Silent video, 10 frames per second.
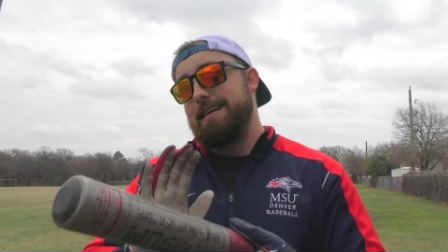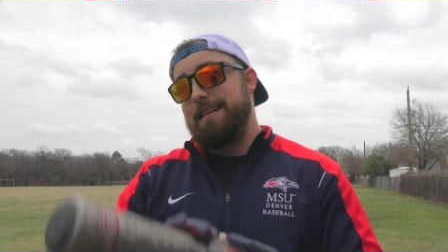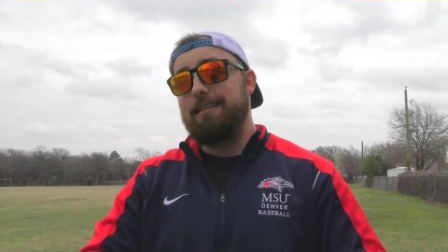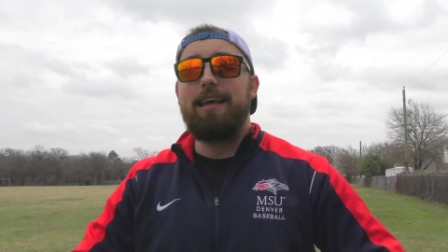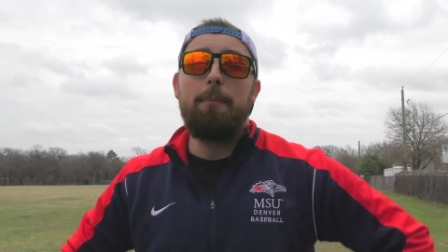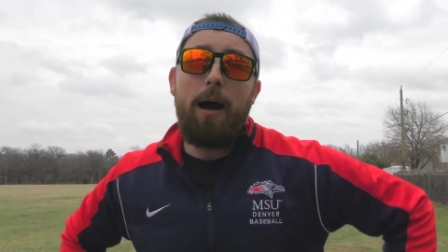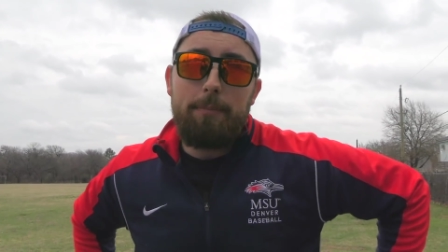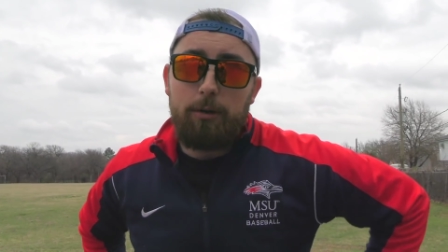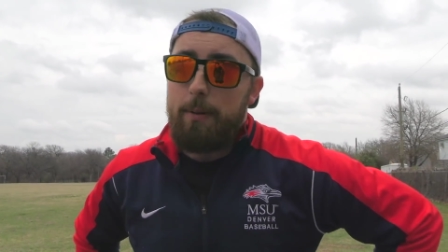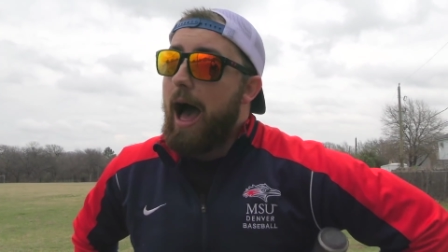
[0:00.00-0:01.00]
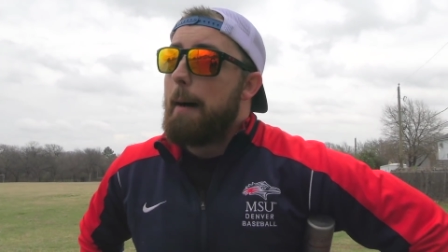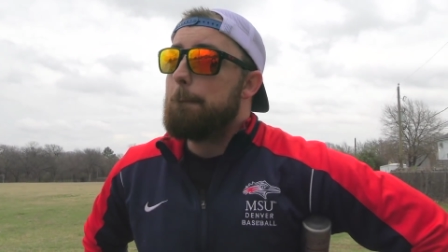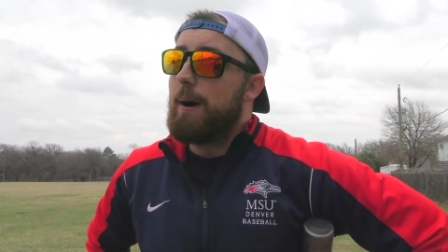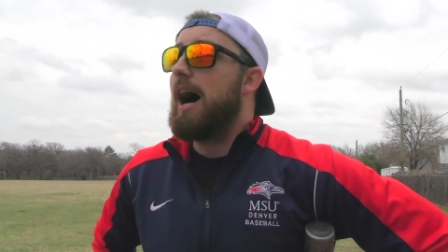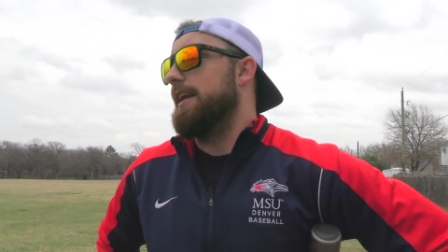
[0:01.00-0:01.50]
this guy might be your bat,
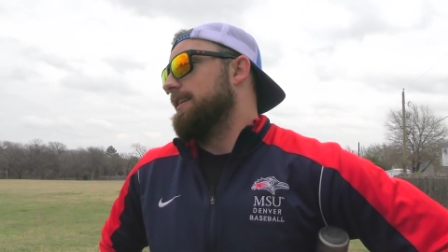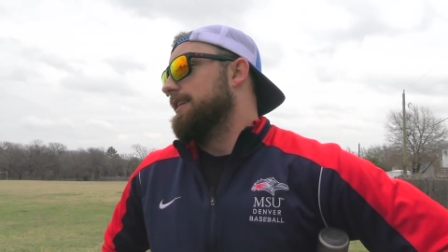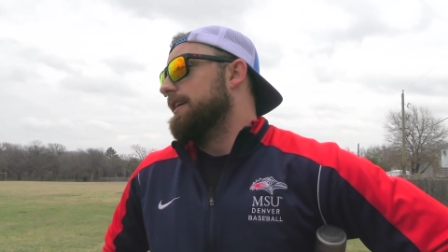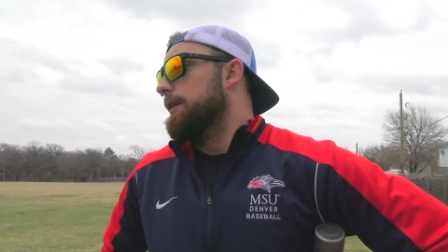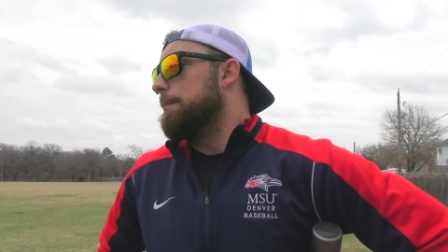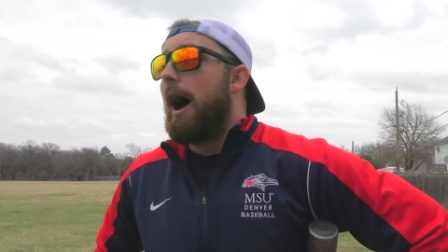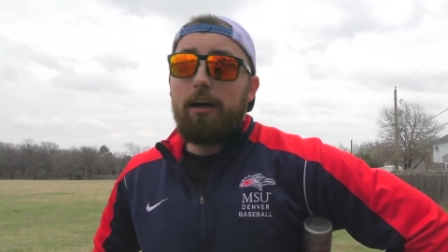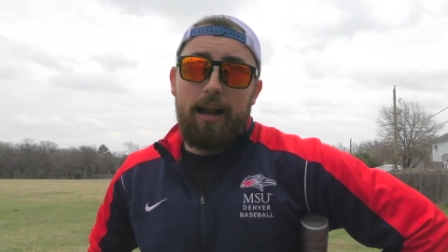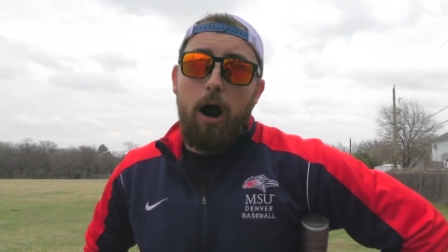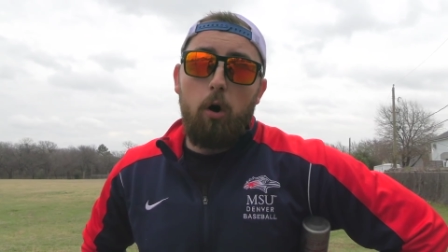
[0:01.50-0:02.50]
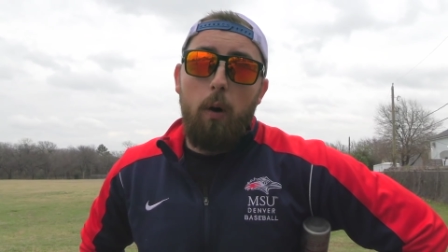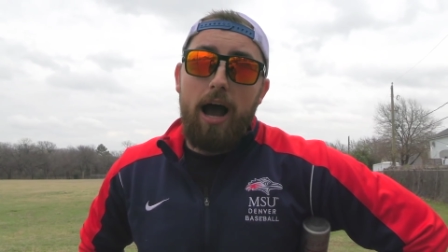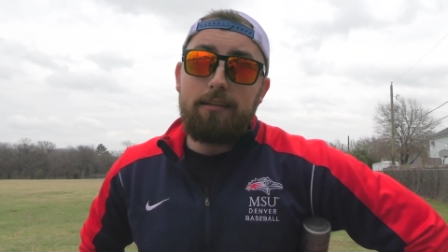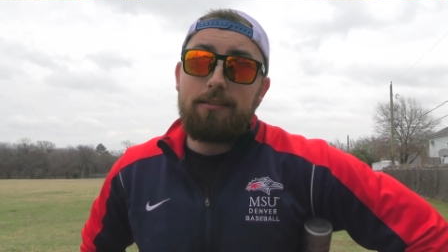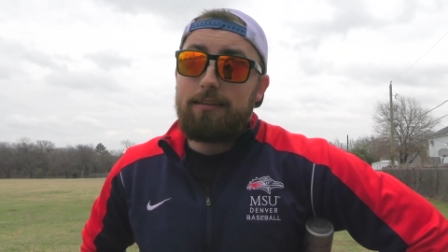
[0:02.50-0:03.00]
but mile an hour
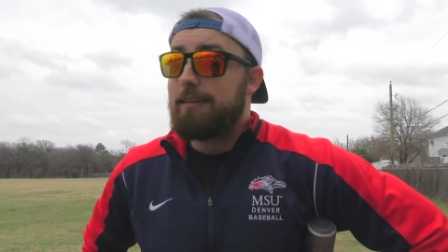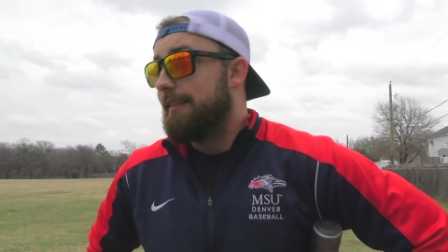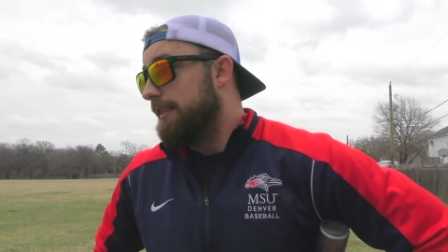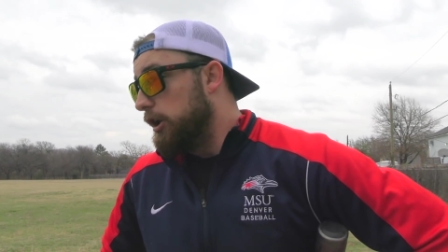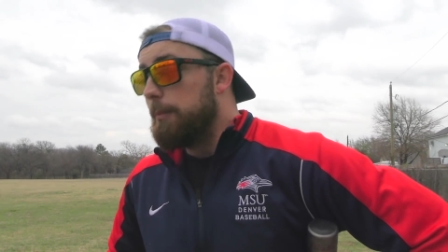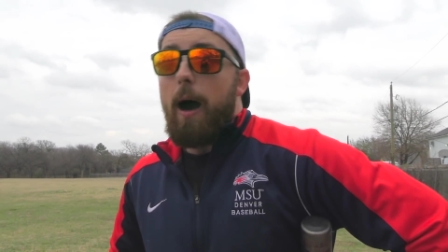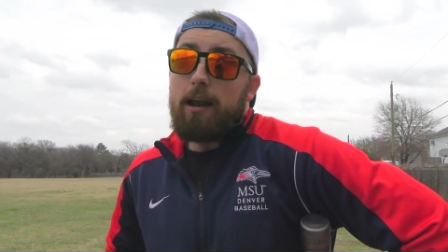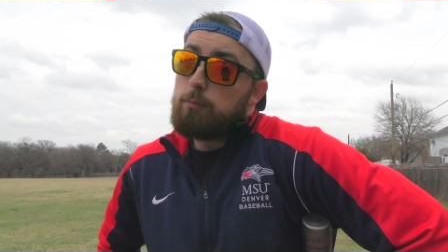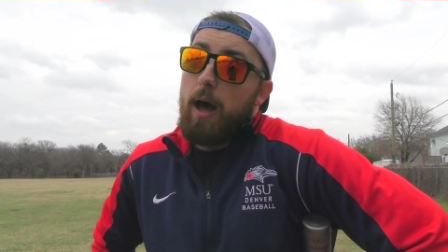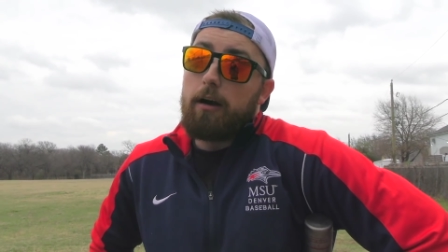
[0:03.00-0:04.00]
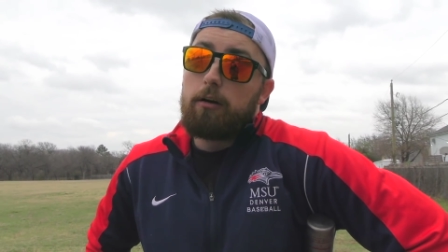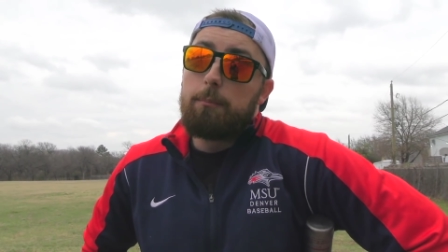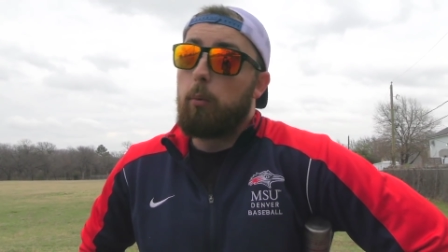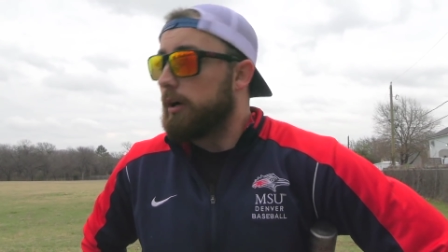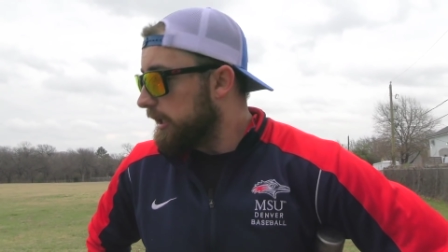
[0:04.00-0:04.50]
wise, the new bat is better.
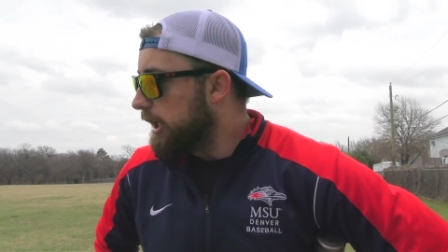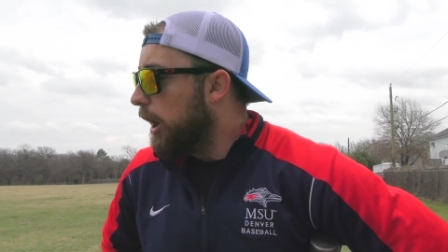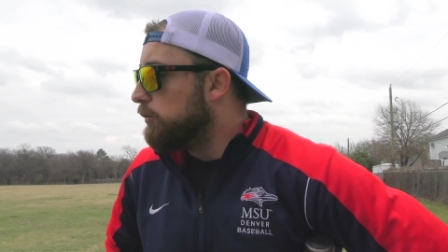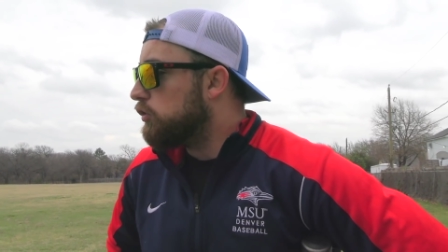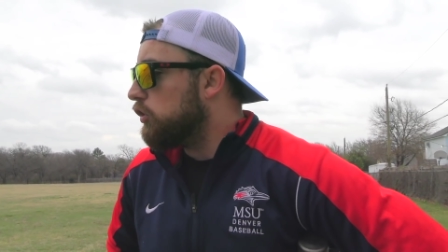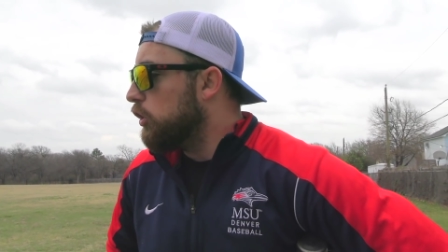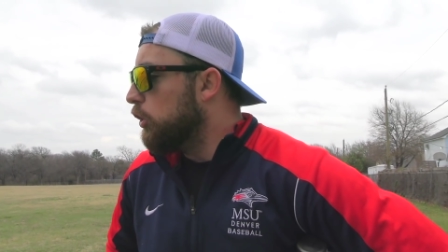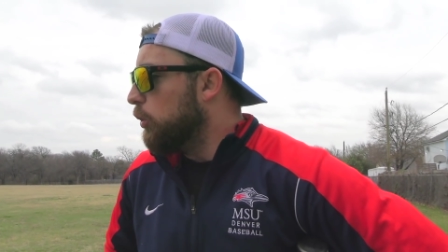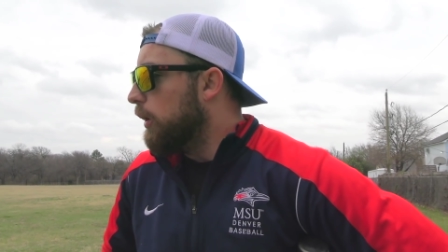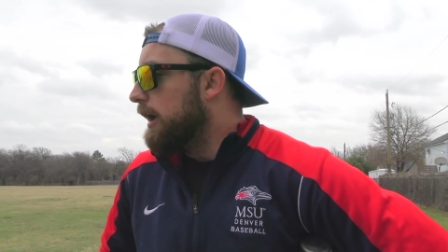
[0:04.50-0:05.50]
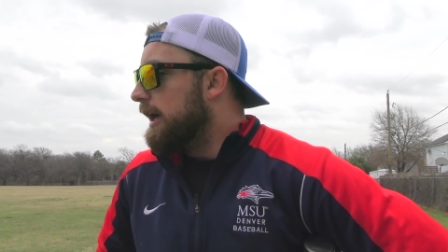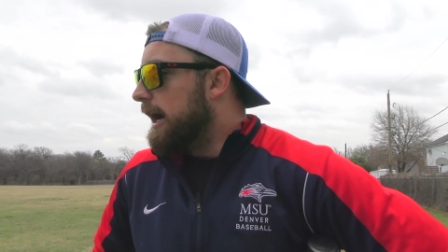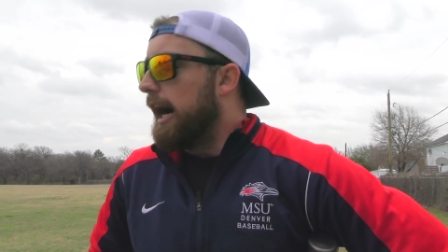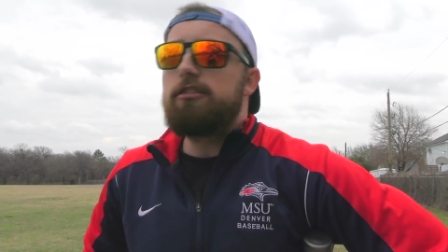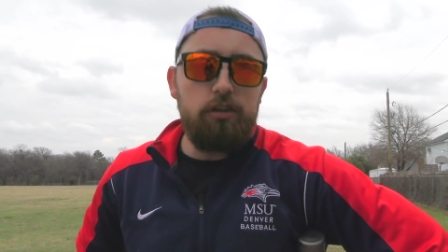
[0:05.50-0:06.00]
But we're gonna go to
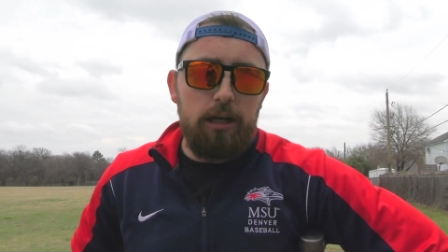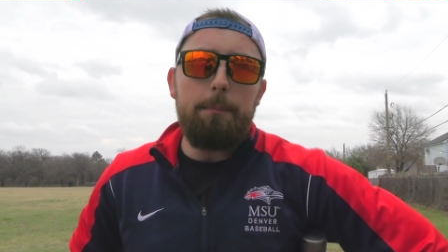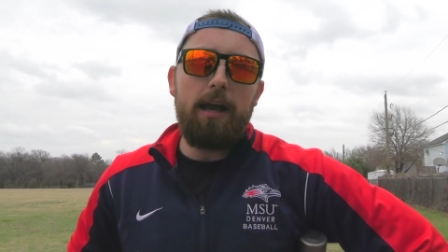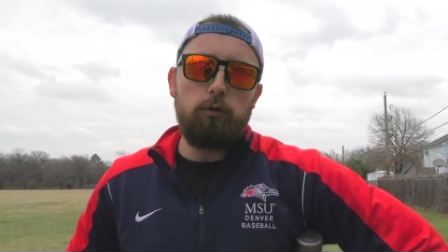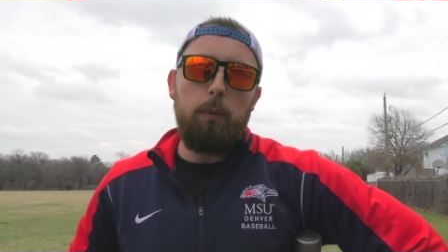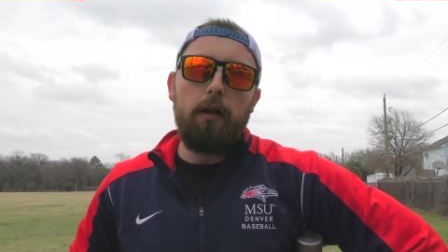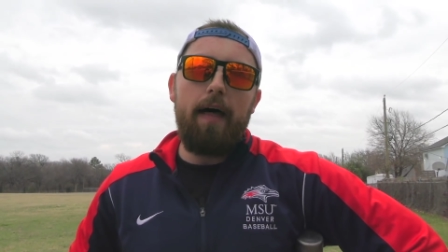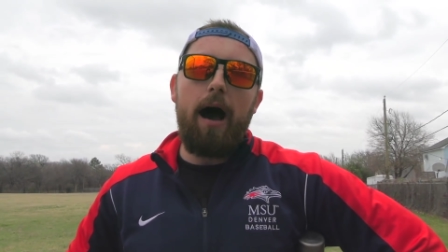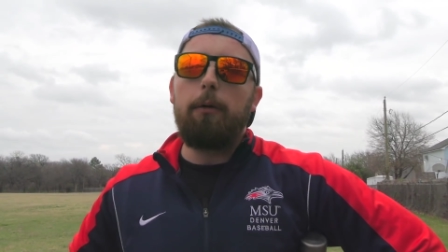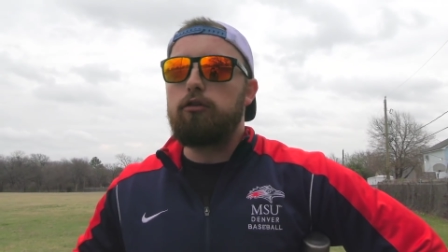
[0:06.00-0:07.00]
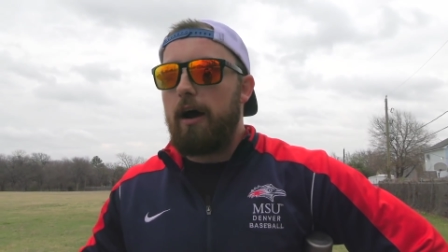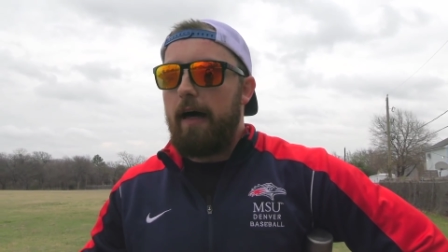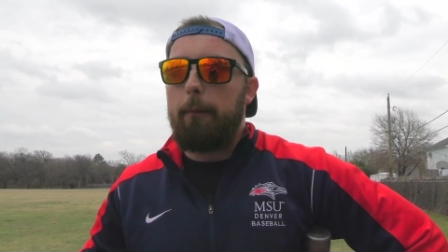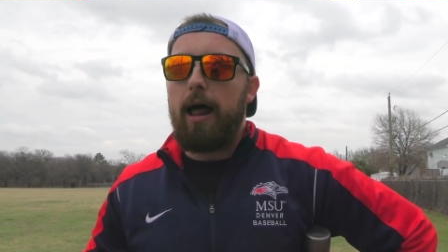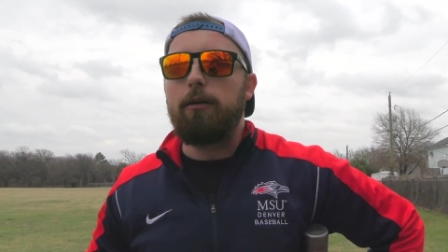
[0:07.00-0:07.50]
a cheap baseball now and try
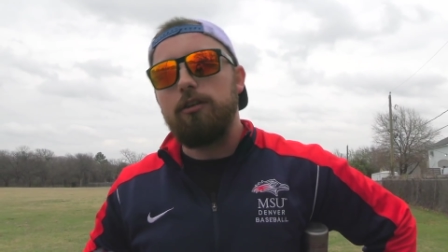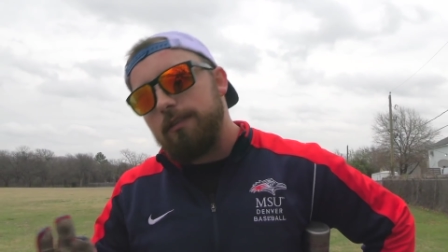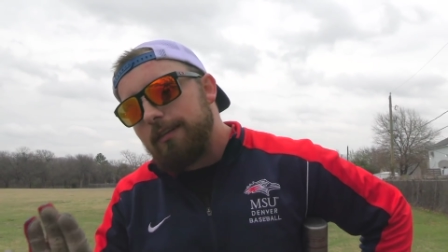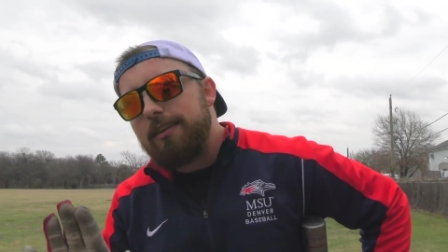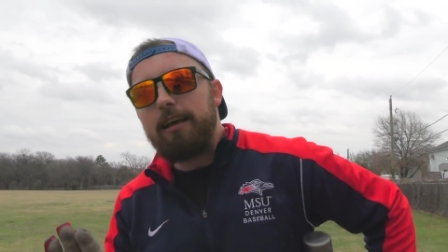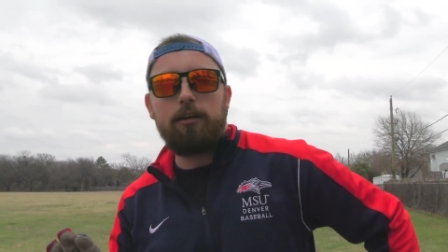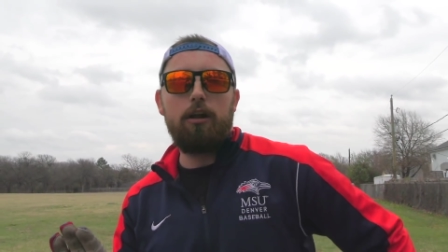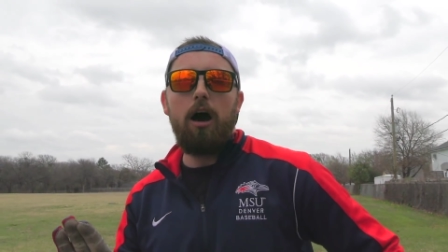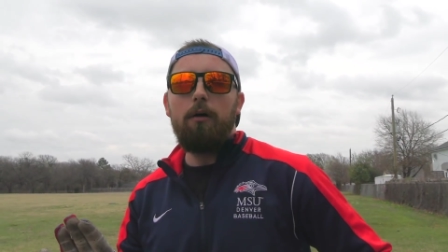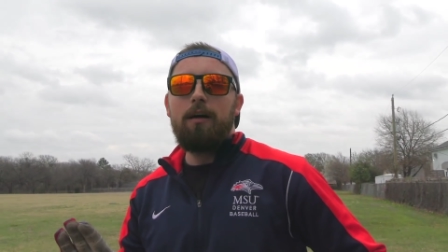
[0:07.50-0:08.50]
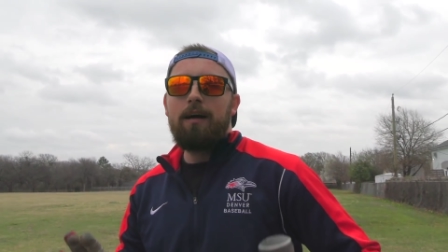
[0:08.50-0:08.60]
that one out just to see, you know?